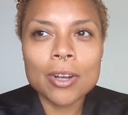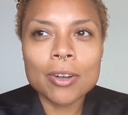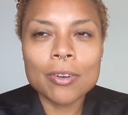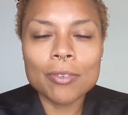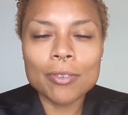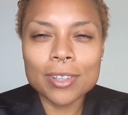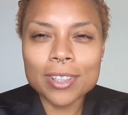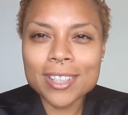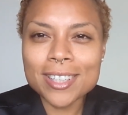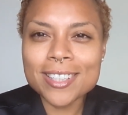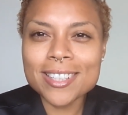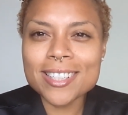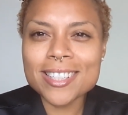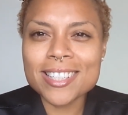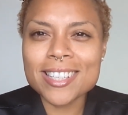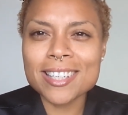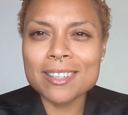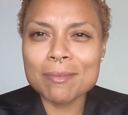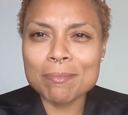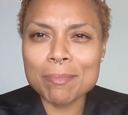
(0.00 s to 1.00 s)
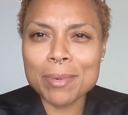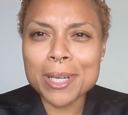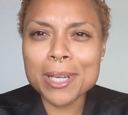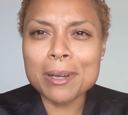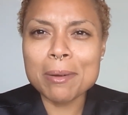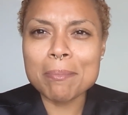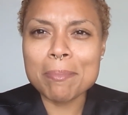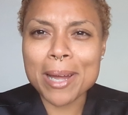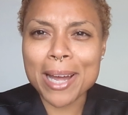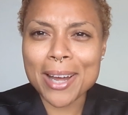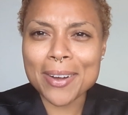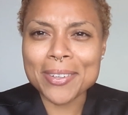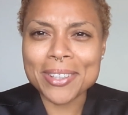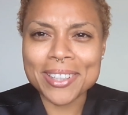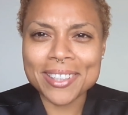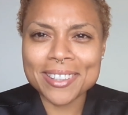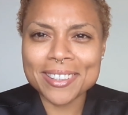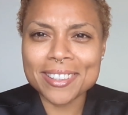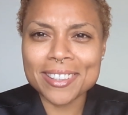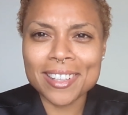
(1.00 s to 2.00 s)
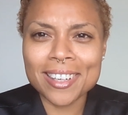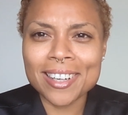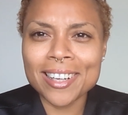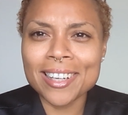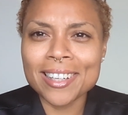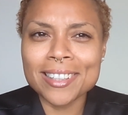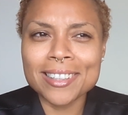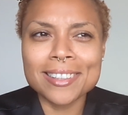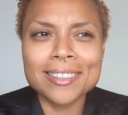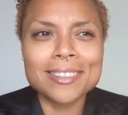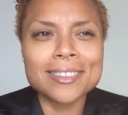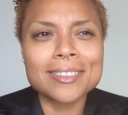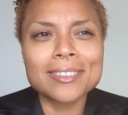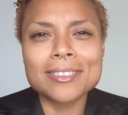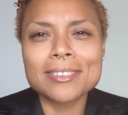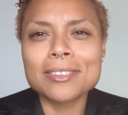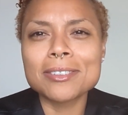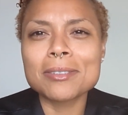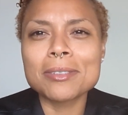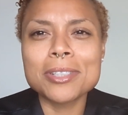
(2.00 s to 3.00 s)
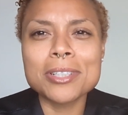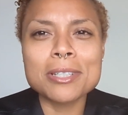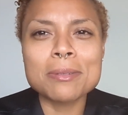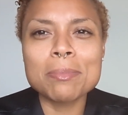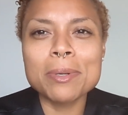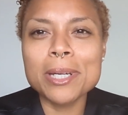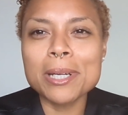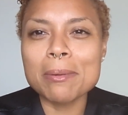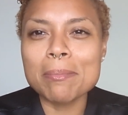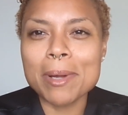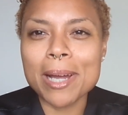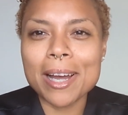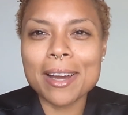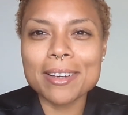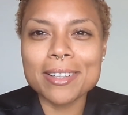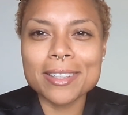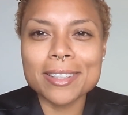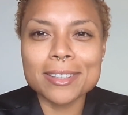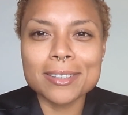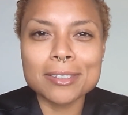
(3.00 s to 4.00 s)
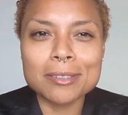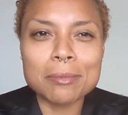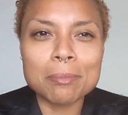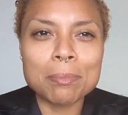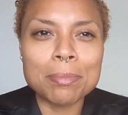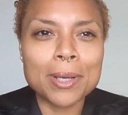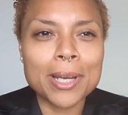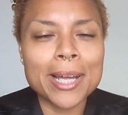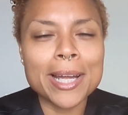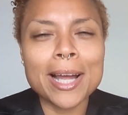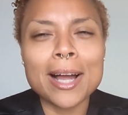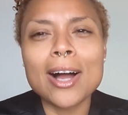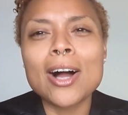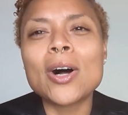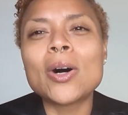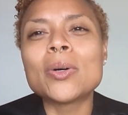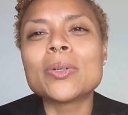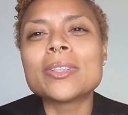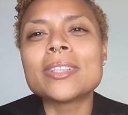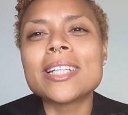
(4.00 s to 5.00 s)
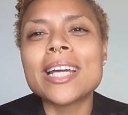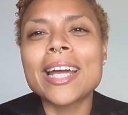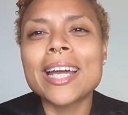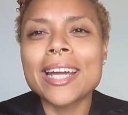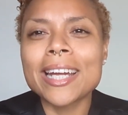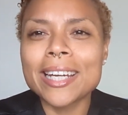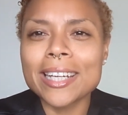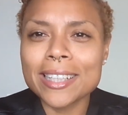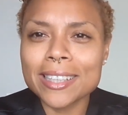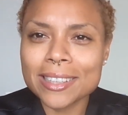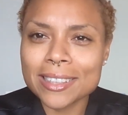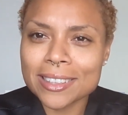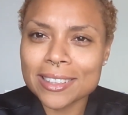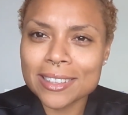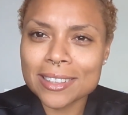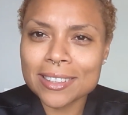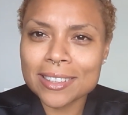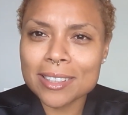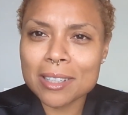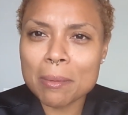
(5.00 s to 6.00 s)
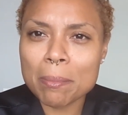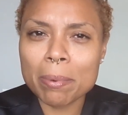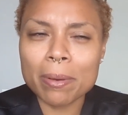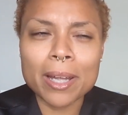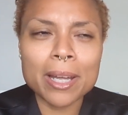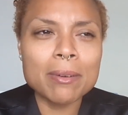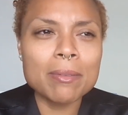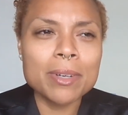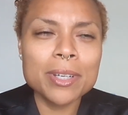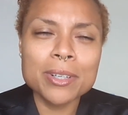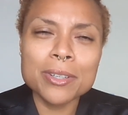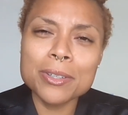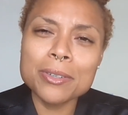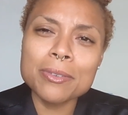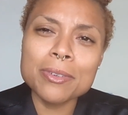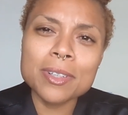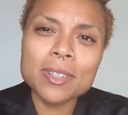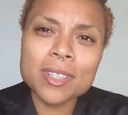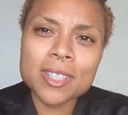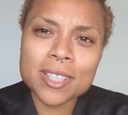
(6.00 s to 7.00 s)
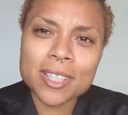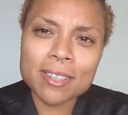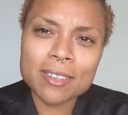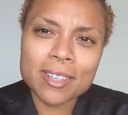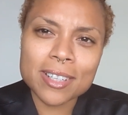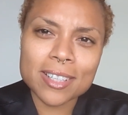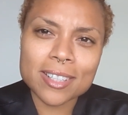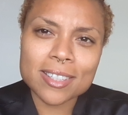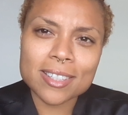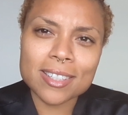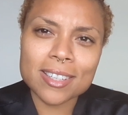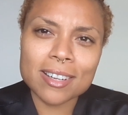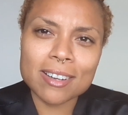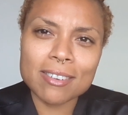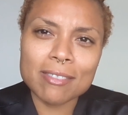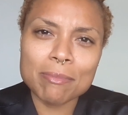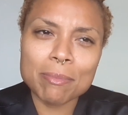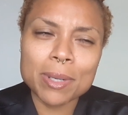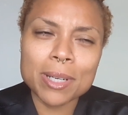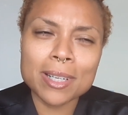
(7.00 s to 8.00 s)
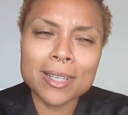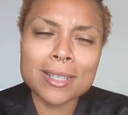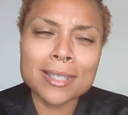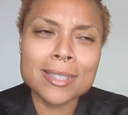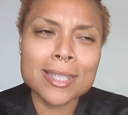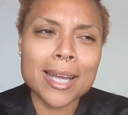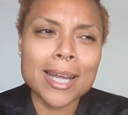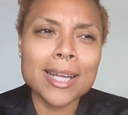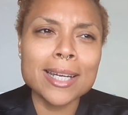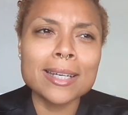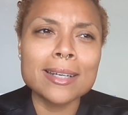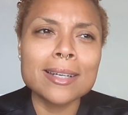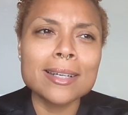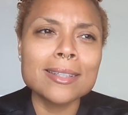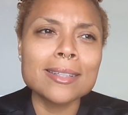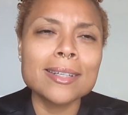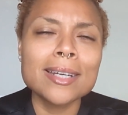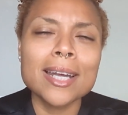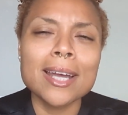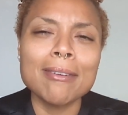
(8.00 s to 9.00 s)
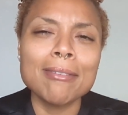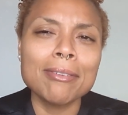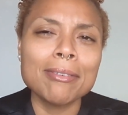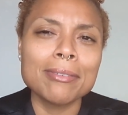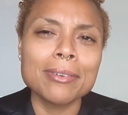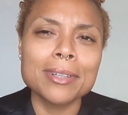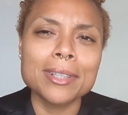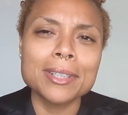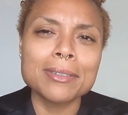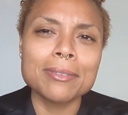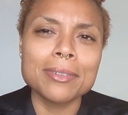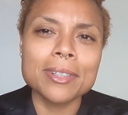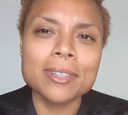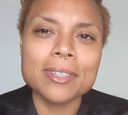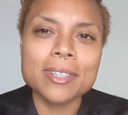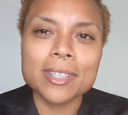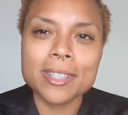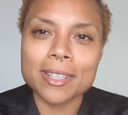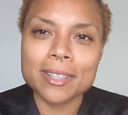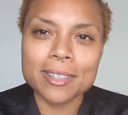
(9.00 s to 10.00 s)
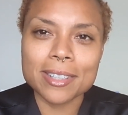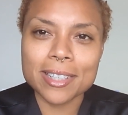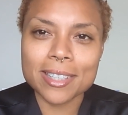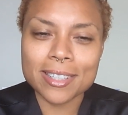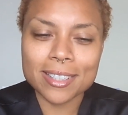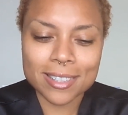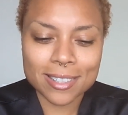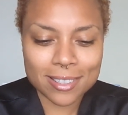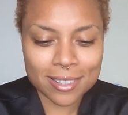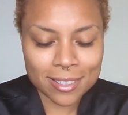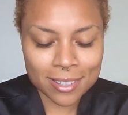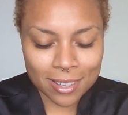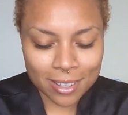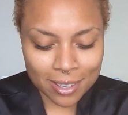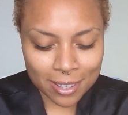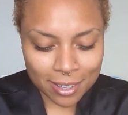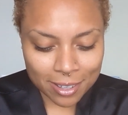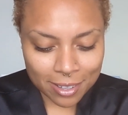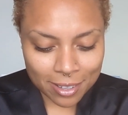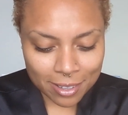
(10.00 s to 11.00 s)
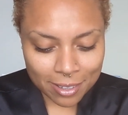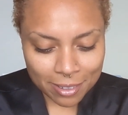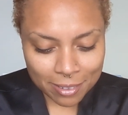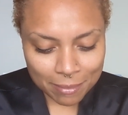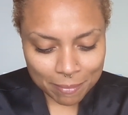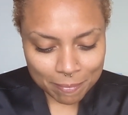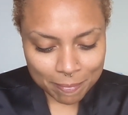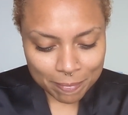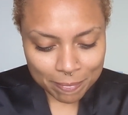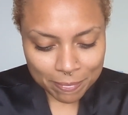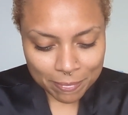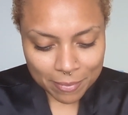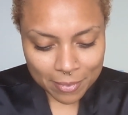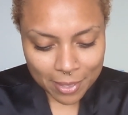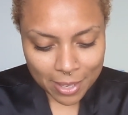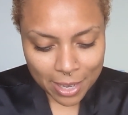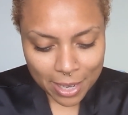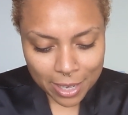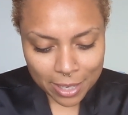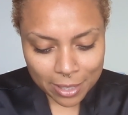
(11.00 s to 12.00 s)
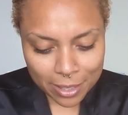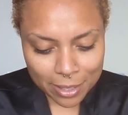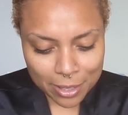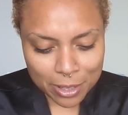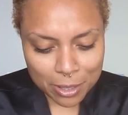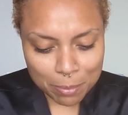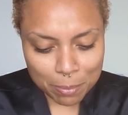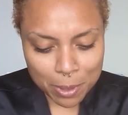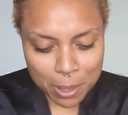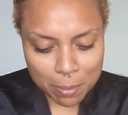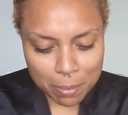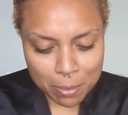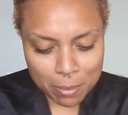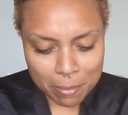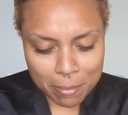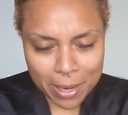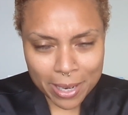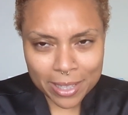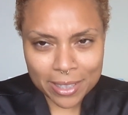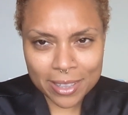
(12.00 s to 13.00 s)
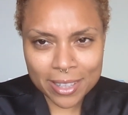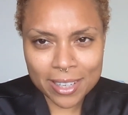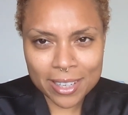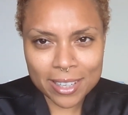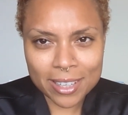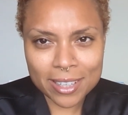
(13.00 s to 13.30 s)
really just be about it. Like, just be about it. Play all day. Play when you're doing the serious stuff because ain't nothing ever really real serious. Like, other people might think